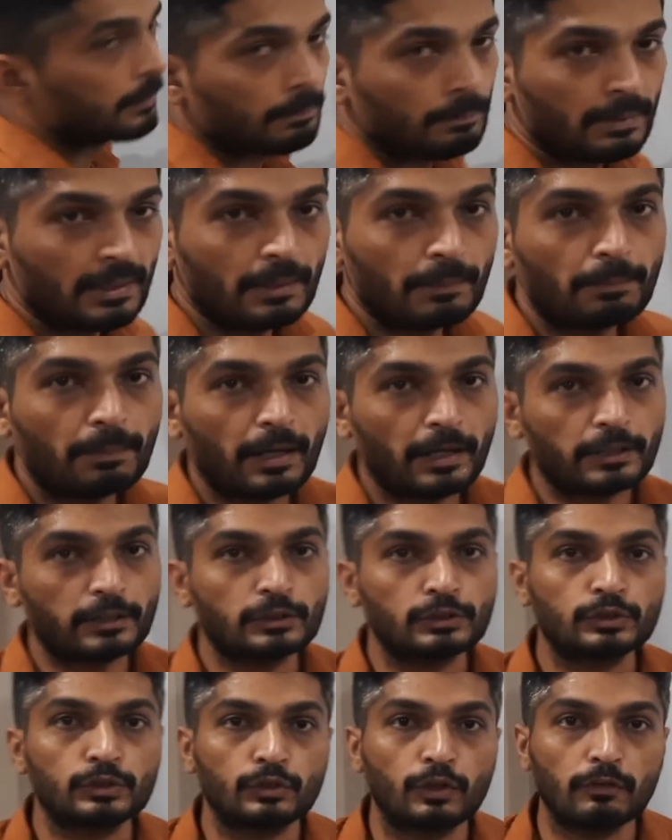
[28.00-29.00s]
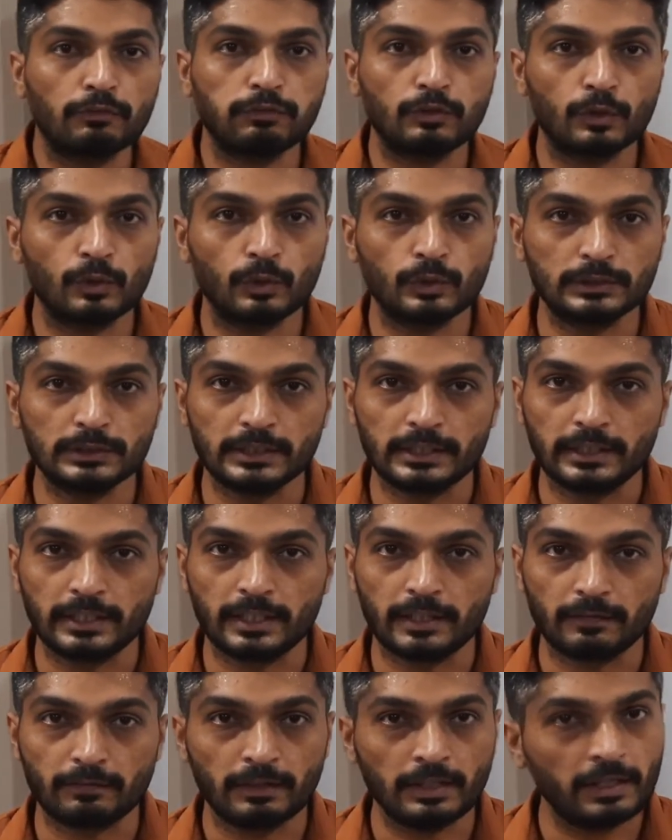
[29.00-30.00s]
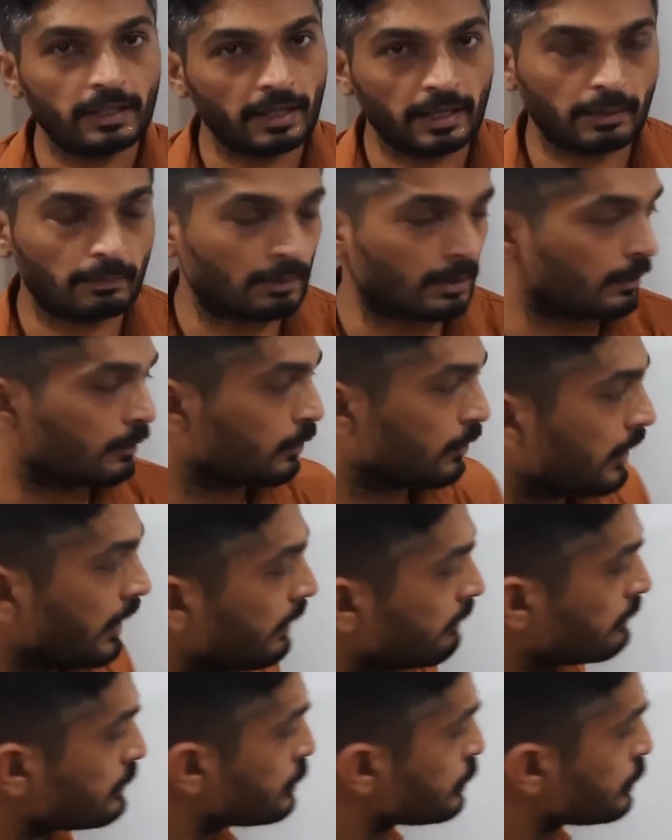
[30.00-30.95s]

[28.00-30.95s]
be a partition of closed interval AB. Okay, I will